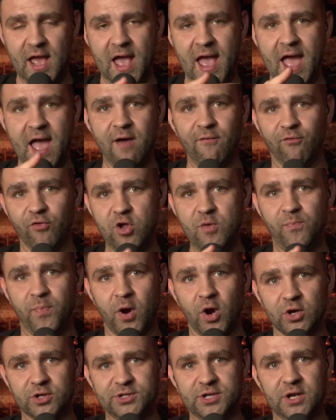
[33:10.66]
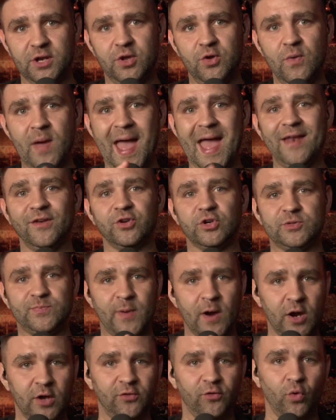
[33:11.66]
Every person who enters
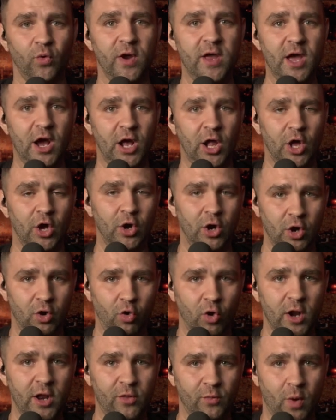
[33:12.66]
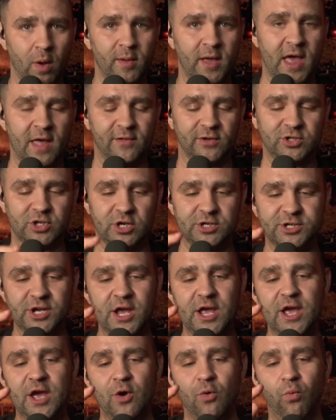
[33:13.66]
purgatory, according to the Roman Catholic Church,
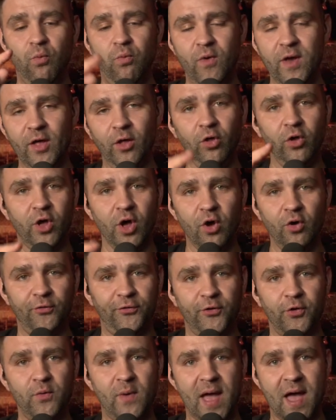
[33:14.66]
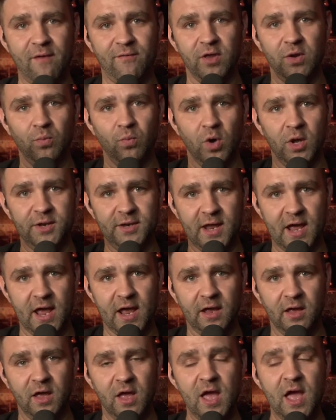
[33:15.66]
will go to heaven one day.
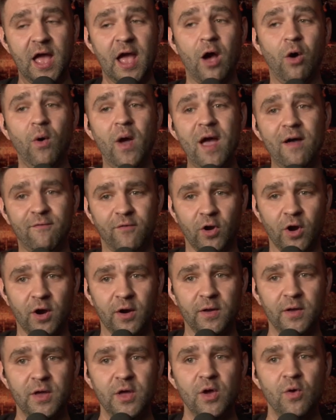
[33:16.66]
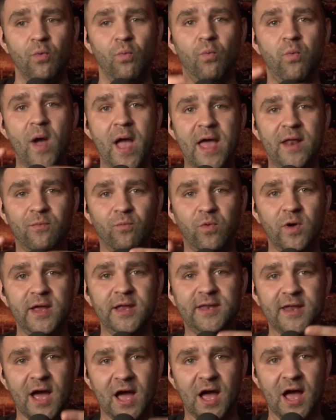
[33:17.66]
However, when we
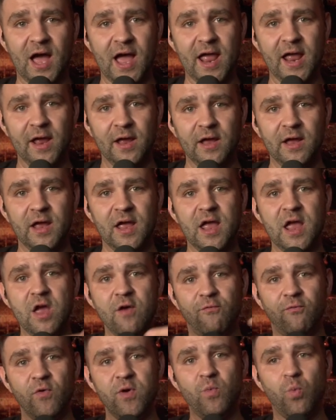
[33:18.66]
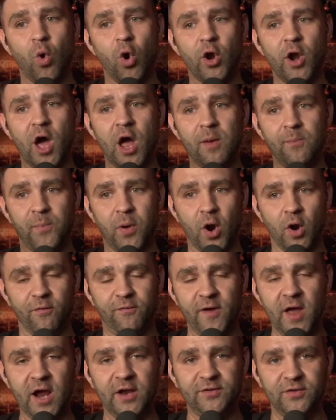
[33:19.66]
die, if we were not
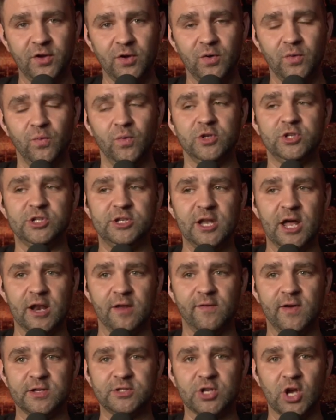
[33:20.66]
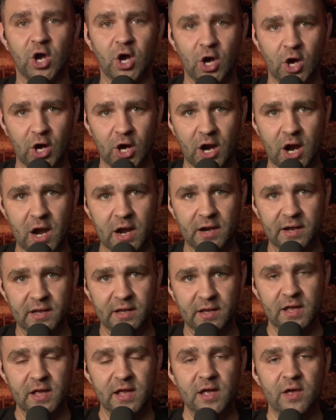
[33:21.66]
perfect, which none of us are,
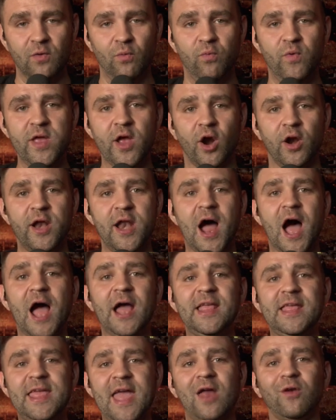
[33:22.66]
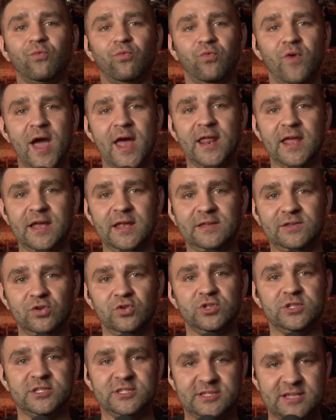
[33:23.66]
we are not yet ready to
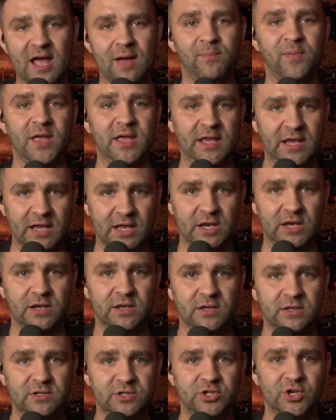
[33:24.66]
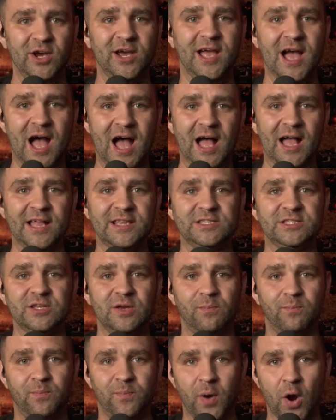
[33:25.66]
step in to God's
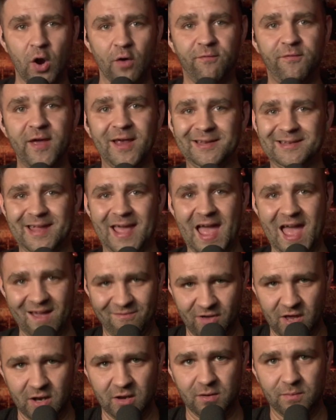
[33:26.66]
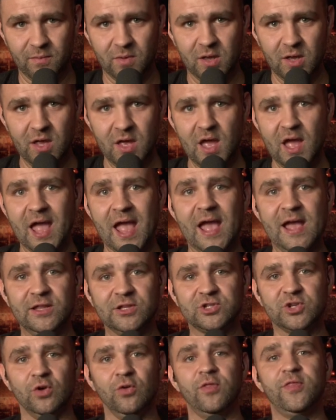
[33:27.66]
perfect heaven.
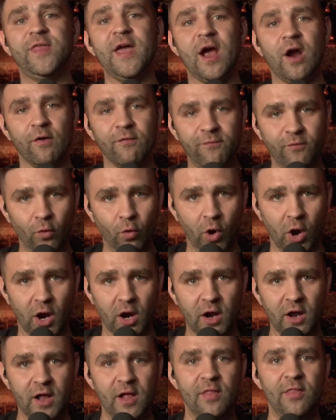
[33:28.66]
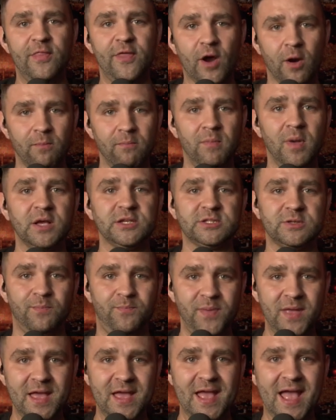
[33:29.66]
And so, therefore, there must
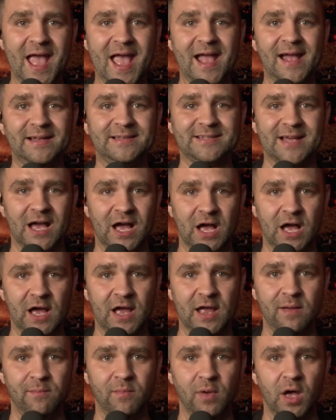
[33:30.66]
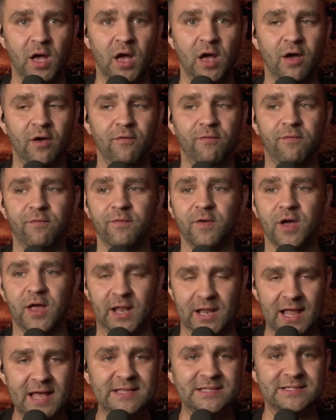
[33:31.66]
be a time of
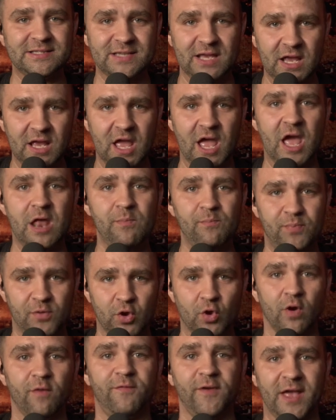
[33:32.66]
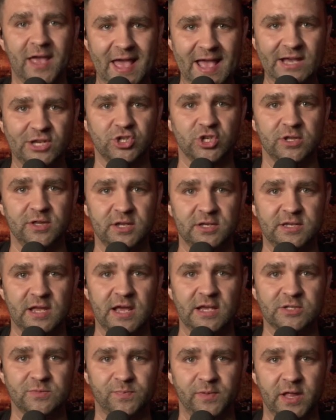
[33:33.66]
cleansing and purification that
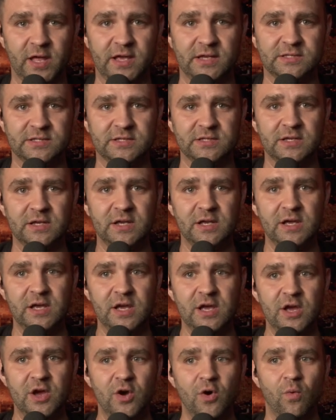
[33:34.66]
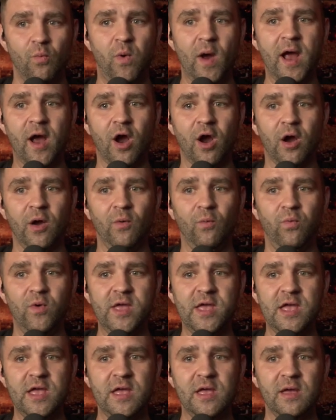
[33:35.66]
takes place where
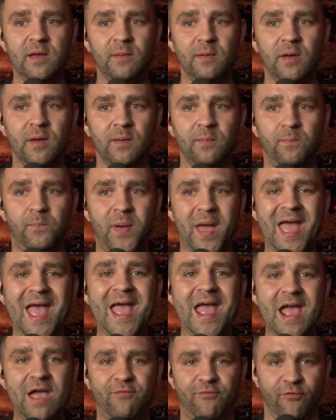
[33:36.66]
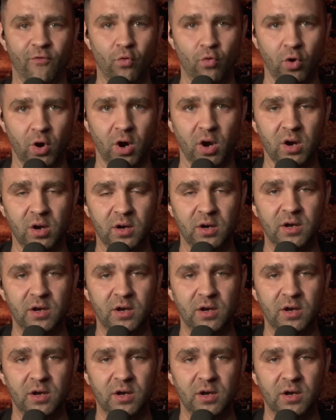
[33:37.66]
we pay for